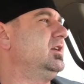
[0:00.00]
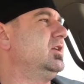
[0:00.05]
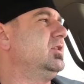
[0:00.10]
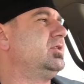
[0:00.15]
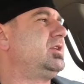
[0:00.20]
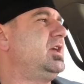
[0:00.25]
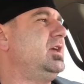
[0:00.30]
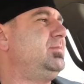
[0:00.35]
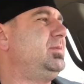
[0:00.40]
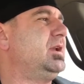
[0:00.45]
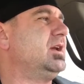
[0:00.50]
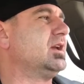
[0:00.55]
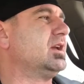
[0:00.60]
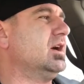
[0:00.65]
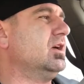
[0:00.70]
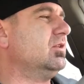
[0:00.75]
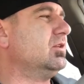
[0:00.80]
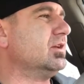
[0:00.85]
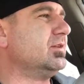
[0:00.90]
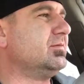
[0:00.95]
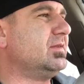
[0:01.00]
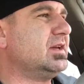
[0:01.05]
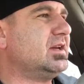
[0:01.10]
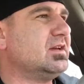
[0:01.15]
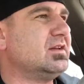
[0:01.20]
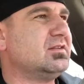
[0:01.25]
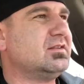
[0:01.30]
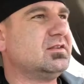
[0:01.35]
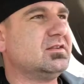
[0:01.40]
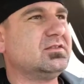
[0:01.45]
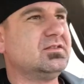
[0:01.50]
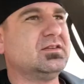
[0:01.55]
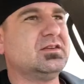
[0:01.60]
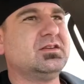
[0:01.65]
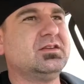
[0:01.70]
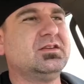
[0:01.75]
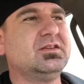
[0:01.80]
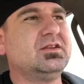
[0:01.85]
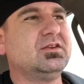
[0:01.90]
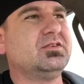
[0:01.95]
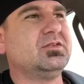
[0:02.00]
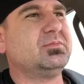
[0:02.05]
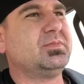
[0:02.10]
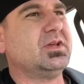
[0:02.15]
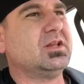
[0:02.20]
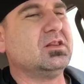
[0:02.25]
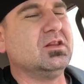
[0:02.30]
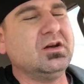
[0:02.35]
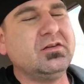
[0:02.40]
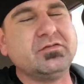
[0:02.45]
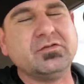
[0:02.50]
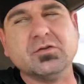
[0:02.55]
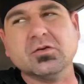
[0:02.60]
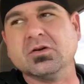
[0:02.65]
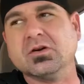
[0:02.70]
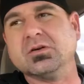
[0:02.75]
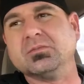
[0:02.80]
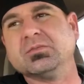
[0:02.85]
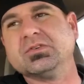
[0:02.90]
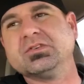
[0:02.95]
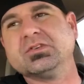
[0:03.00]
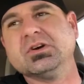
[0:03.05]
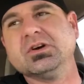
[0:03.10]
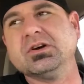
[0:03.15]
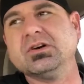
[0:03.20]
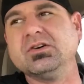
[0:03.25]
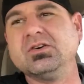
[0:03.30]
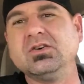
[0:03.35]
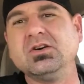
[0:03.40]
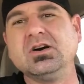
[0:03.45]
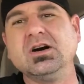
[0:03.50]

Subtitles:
keeping it going, because there's a big love for them. So